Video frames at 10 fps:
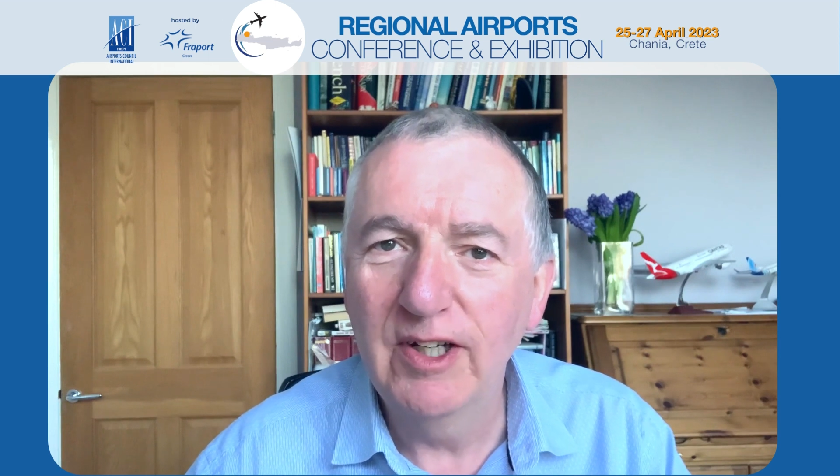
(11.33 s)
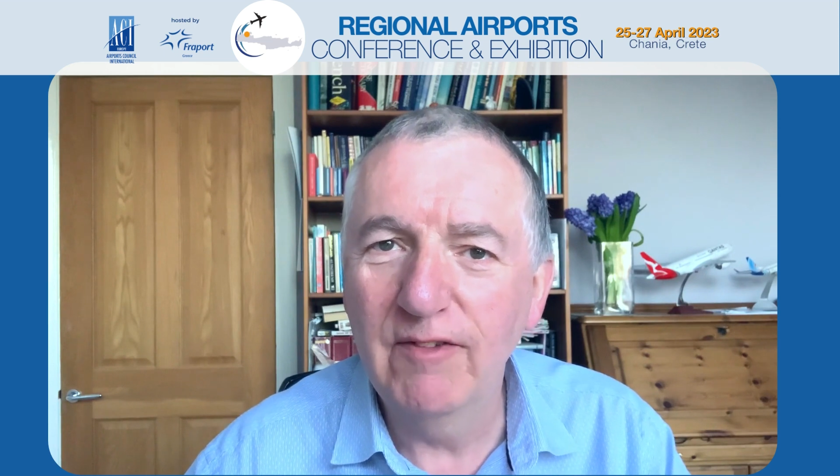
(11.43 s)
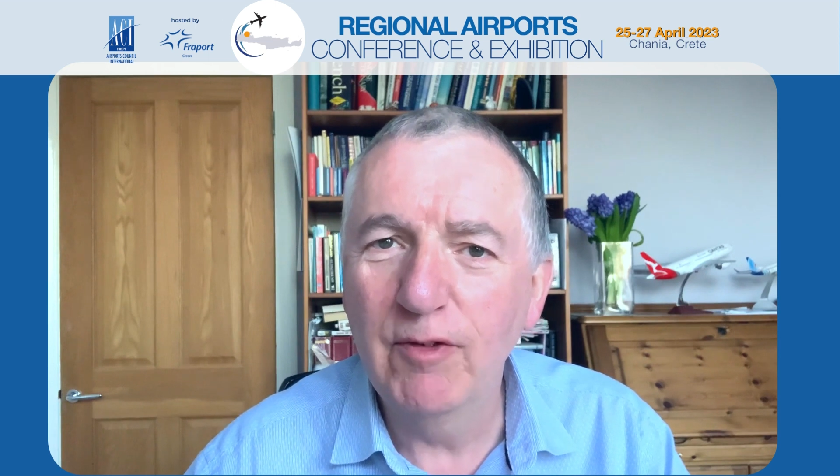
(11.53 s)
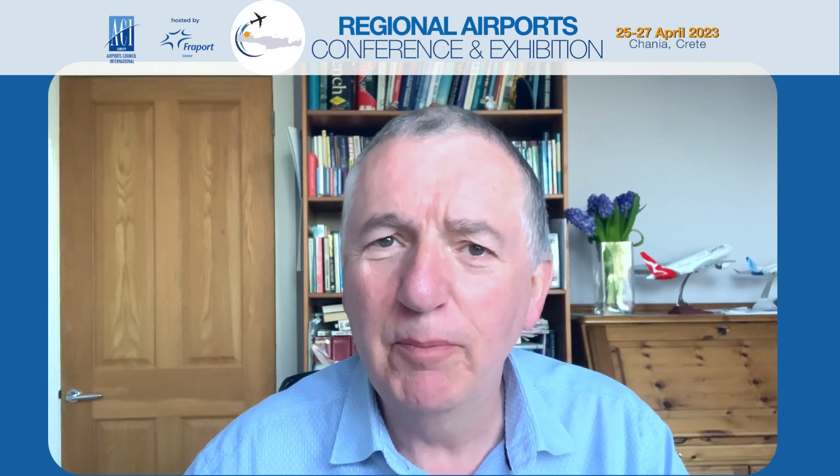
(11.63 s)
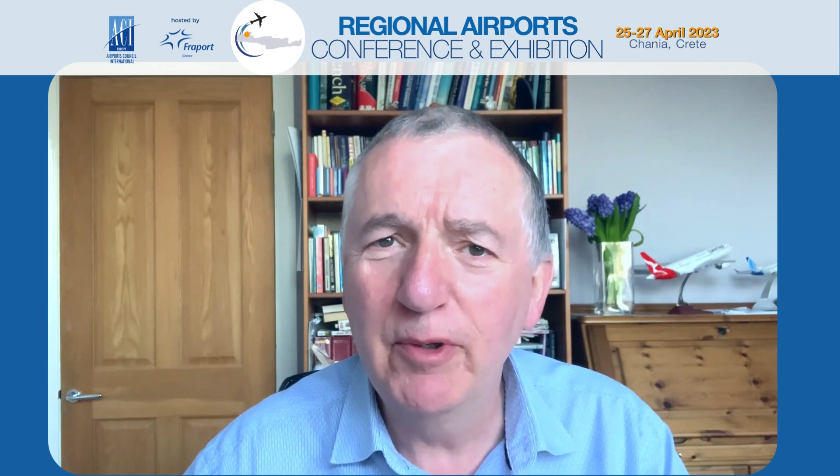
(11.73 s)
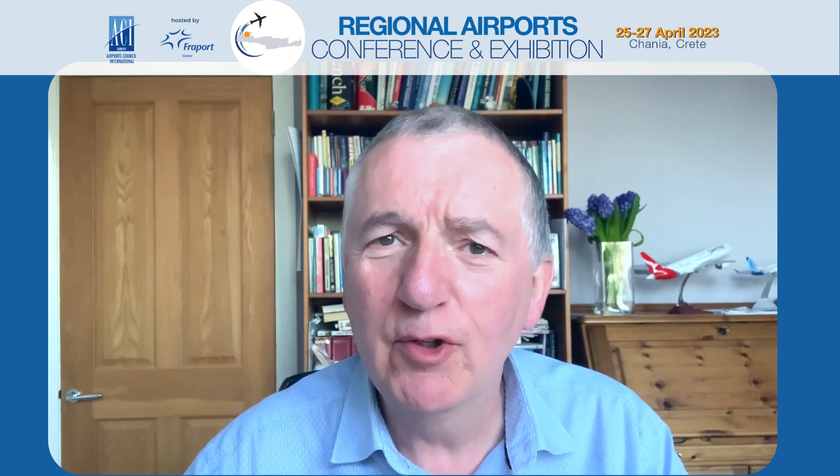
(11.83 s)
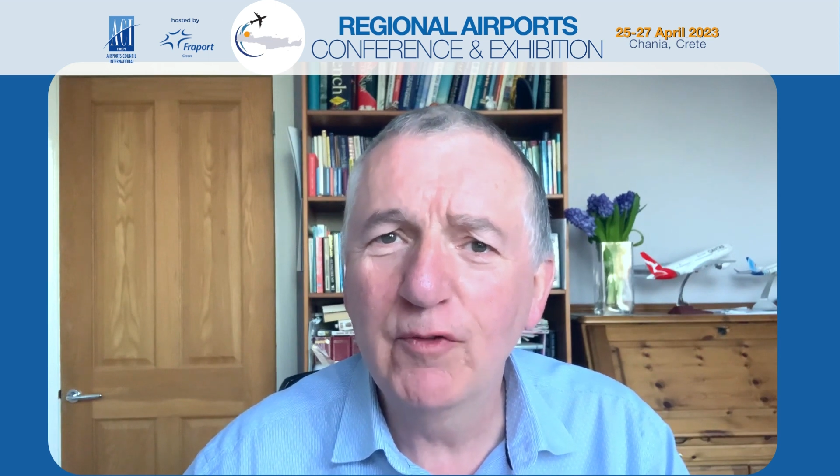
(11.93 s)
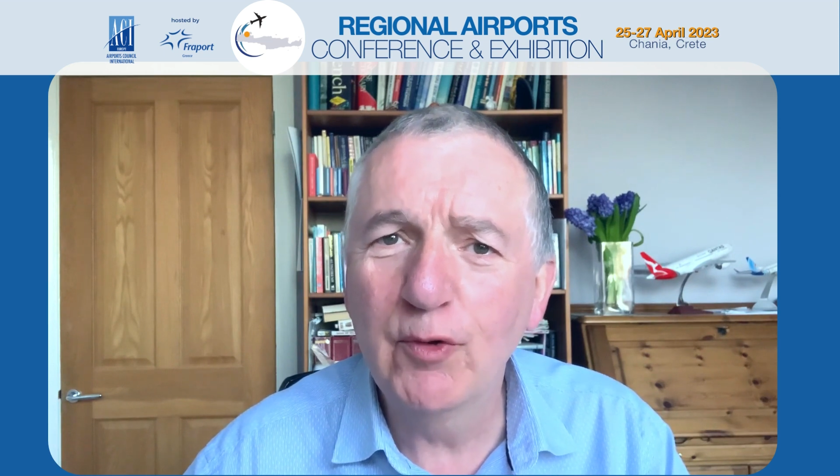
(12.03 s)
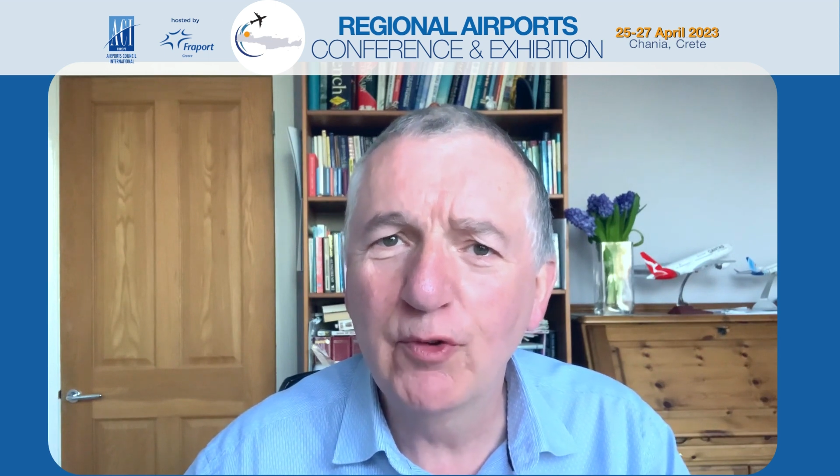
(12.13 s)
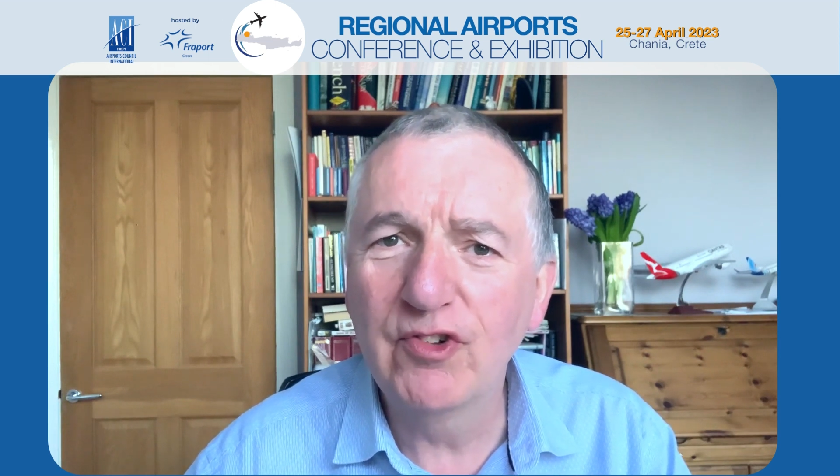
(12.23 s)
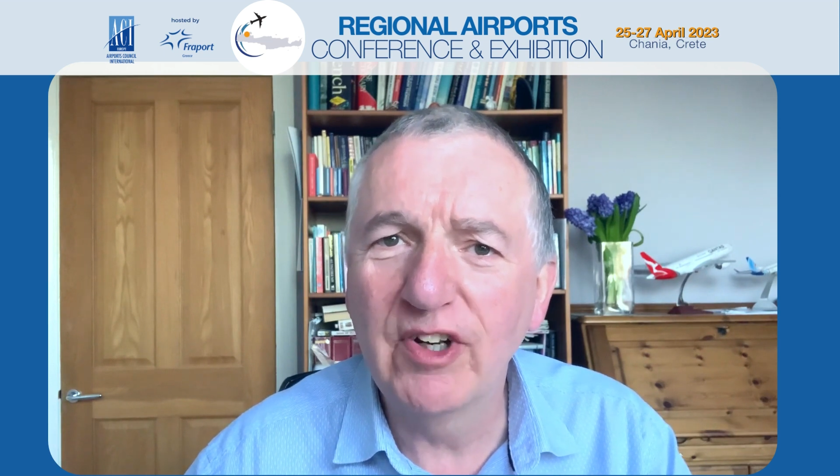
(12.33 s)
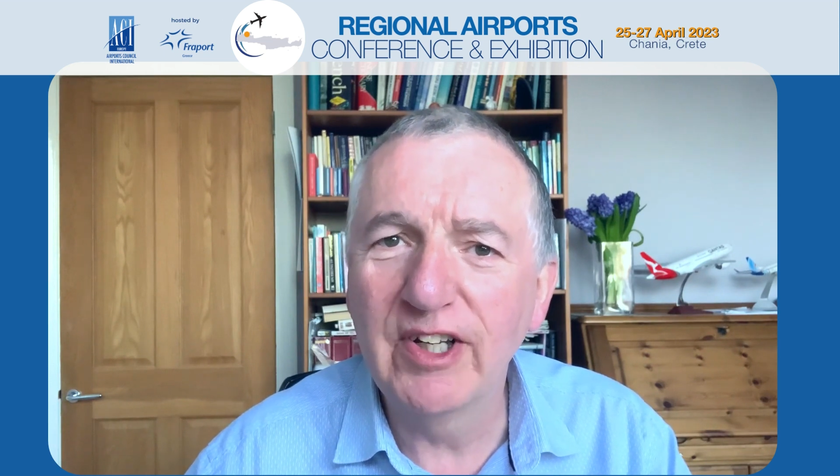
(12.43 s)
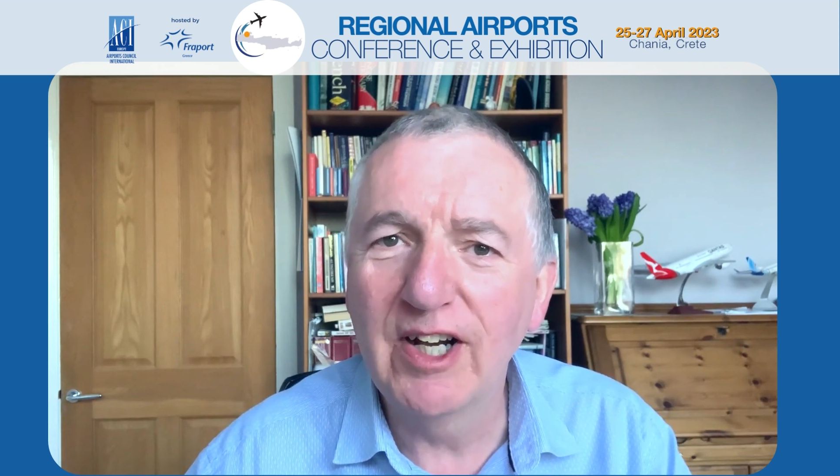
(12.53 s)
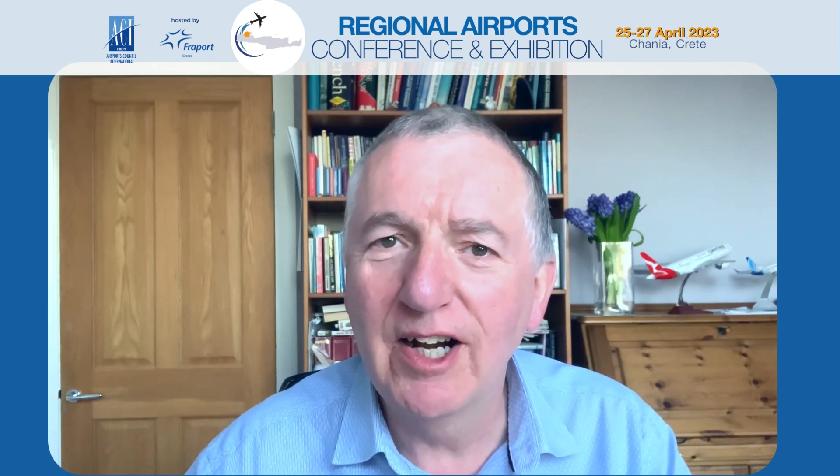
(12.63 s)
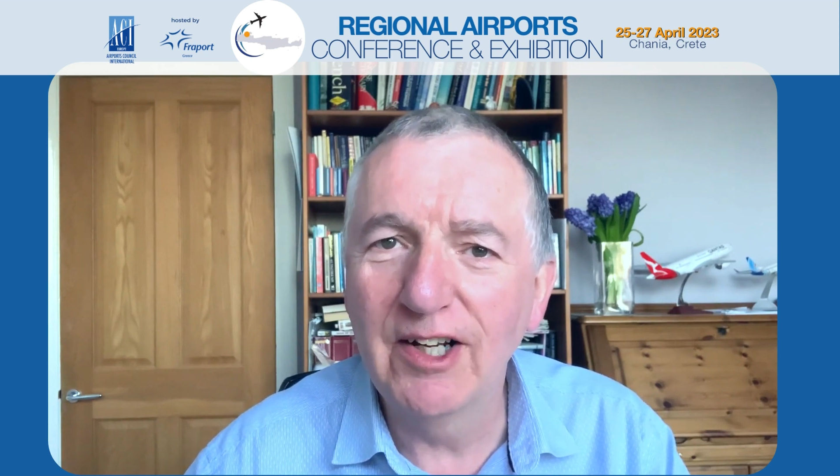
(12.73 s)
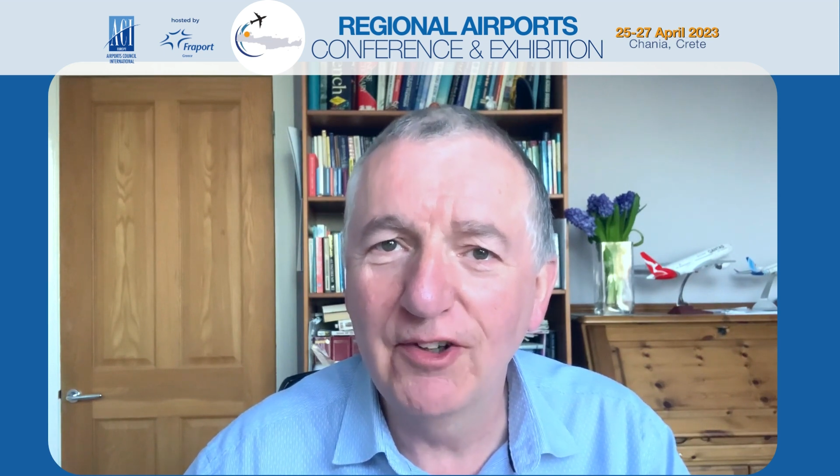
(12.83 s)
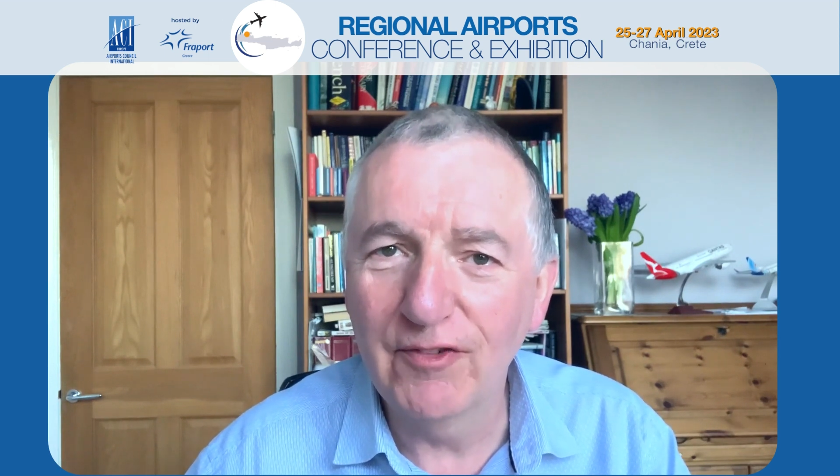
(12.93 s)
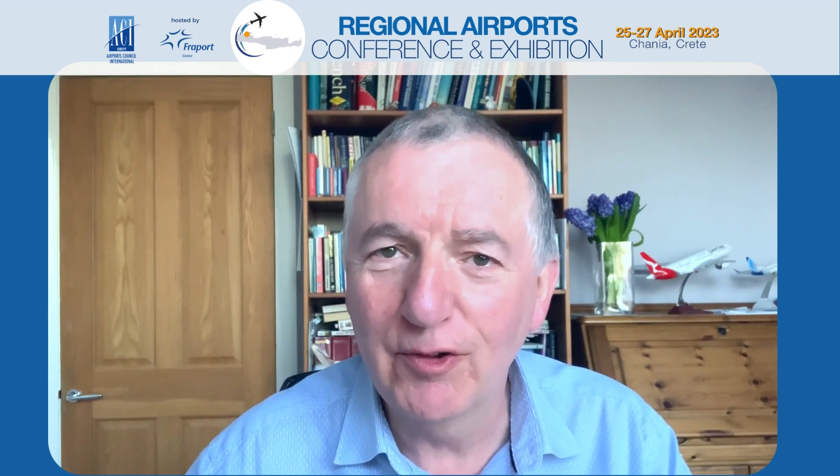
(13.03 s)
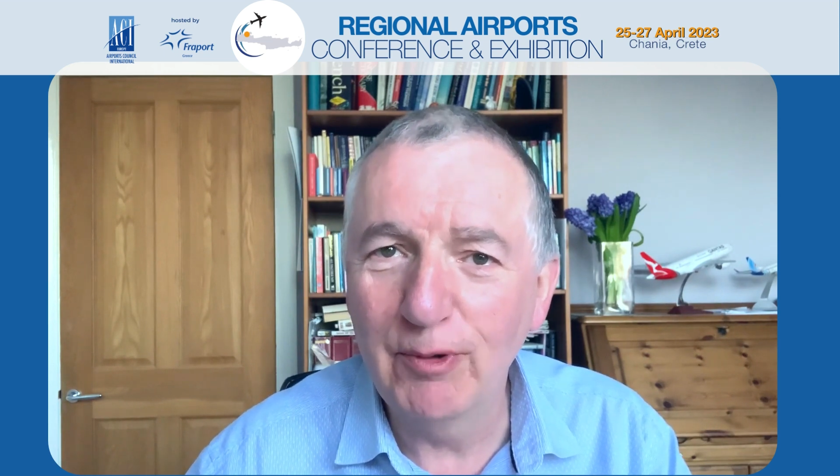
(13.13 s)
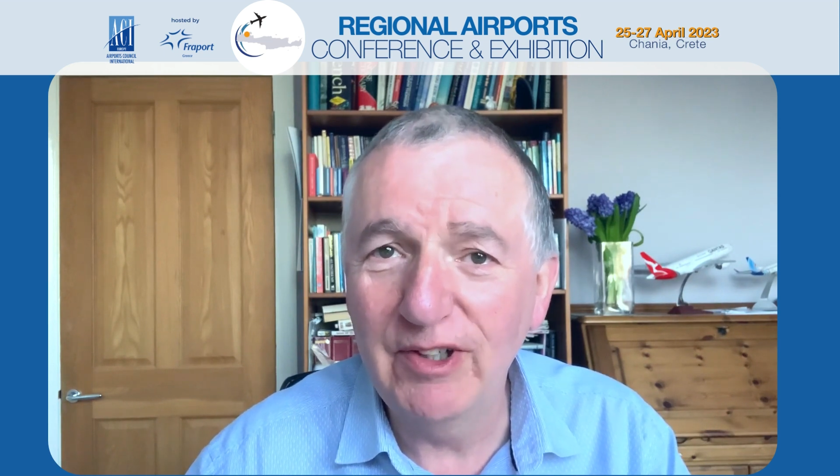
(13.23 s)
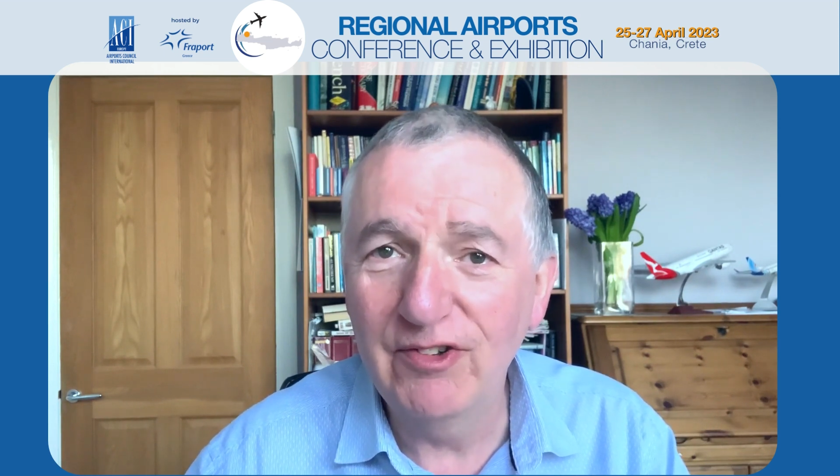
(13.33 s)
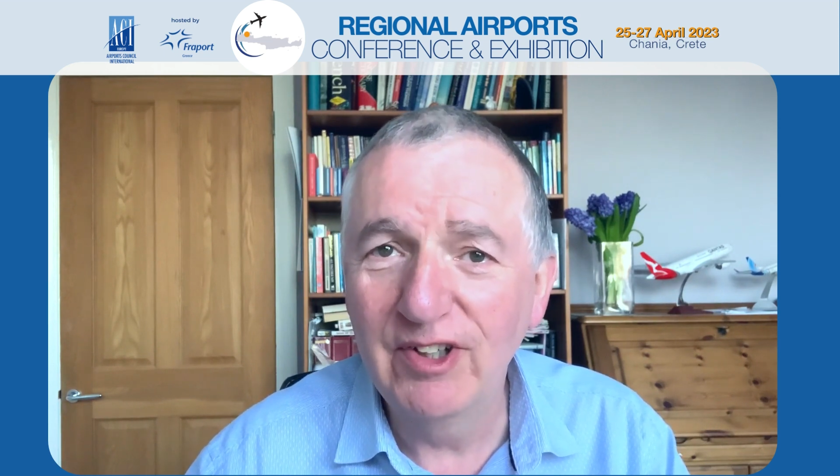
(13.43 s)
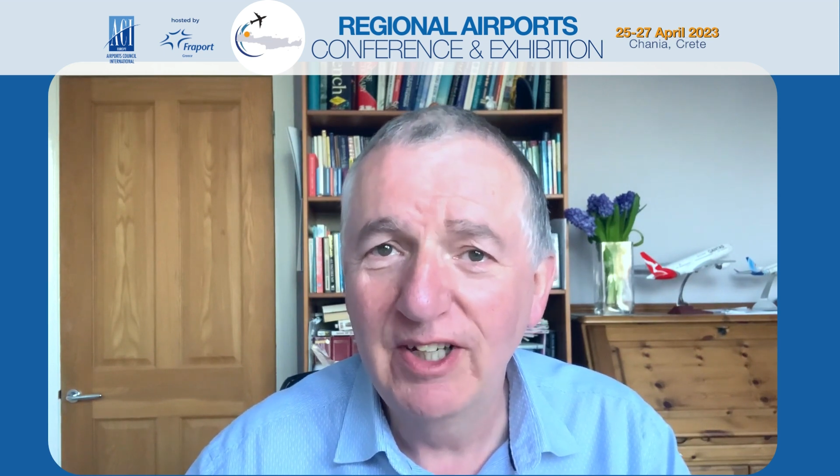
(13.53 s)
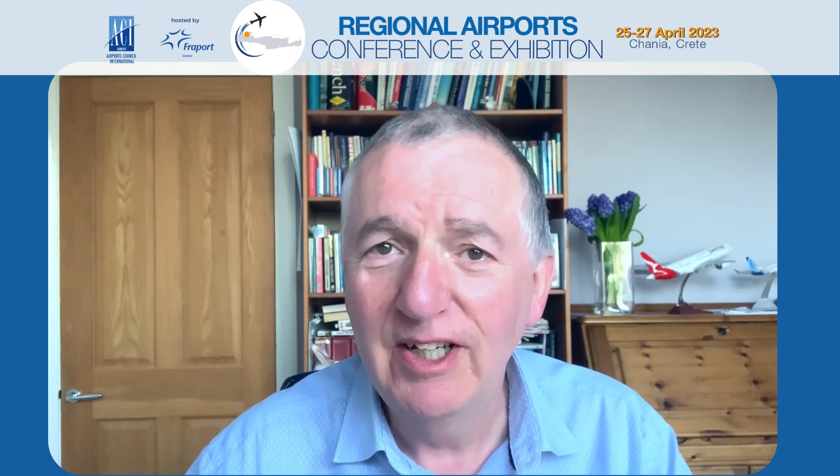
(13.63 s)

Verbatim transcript: in the beautiful sunny island of Crete